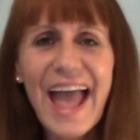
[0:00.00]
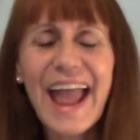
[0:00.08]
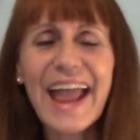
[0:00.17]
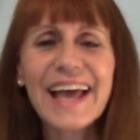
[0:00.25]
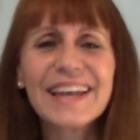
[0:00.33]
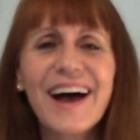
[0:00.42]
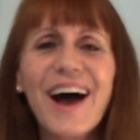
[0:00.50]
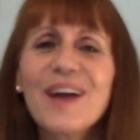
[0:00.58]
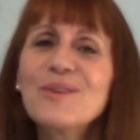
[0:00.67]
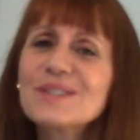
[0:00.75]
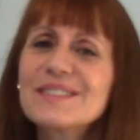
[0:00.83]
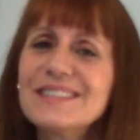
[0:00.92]
And
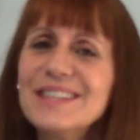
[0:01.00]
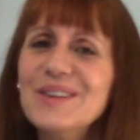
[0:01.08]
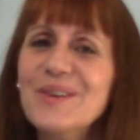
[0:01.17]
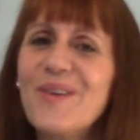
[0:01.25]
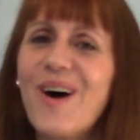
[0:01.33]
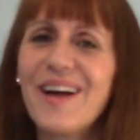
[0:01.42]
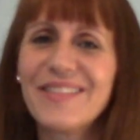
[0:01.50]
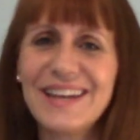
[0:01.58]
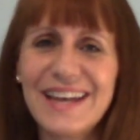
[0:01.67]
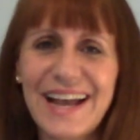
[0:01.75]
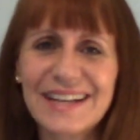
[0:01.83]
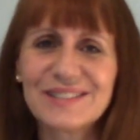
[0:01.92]
I will see you on the
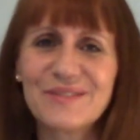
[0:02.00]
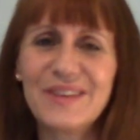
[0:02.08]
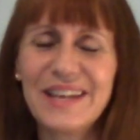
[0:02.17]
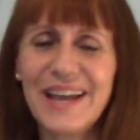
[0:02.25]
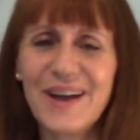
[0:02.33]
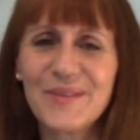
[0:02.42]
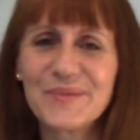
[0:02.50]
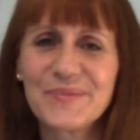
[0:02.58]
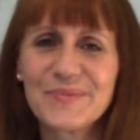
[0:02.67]
next video.